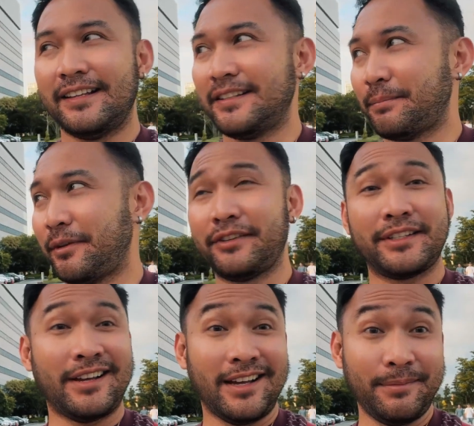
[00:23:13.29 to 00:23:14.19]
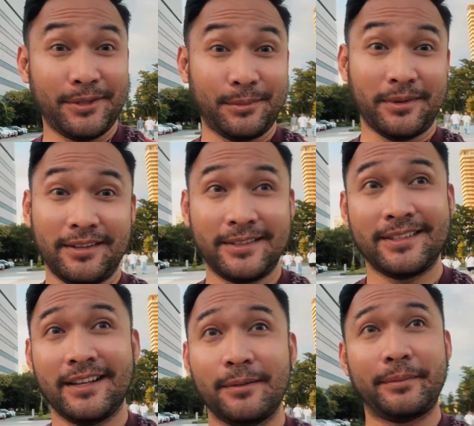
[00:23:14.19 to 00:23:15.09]
it's a perfect time as well to
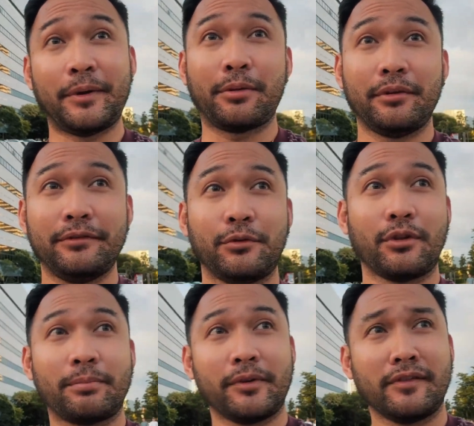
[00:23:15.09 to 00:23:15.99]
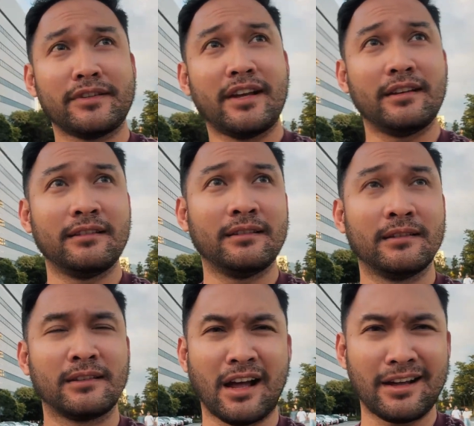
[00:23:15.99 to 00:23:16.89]
celebrate my 34th birthday.
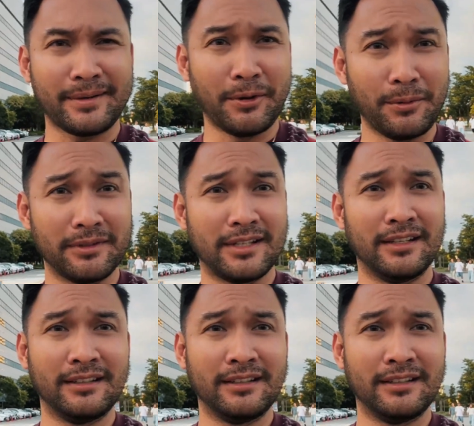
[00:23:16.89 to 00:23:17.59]
God, I'm old.